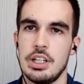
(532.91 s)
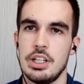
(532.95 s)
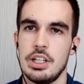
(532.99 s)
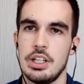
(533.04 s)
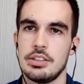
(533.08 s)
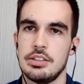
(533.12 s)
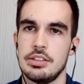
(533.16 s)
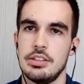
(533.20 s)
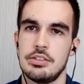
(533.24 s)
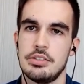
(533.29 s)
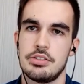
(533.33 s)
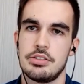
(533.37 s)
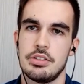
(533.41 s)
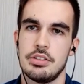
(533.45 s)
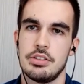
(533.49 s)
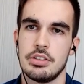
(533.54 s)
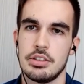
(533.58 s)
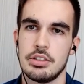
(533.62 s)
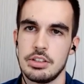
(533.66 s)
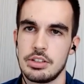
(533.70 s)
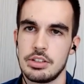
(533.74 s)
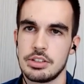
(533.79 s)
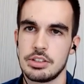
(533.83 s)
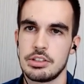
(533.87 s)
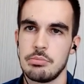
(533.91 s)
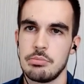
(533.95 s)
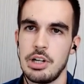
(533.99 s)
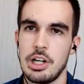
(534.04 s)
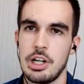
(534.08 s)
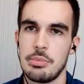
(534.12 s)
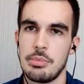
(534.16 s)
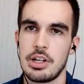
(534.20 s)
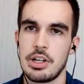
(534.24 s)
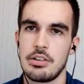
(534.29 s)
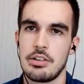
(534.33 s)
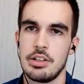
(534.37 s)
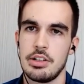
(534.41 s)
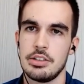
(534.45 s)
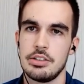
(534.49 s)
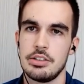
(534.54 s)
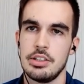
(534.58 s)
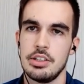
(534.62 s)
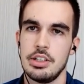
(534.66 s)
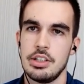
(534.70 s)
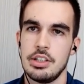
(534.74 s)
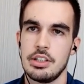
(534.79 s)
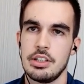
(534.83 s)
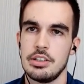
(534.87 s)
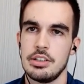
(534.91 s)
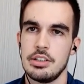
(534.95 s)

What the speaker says: Is it just a buyback guarantee?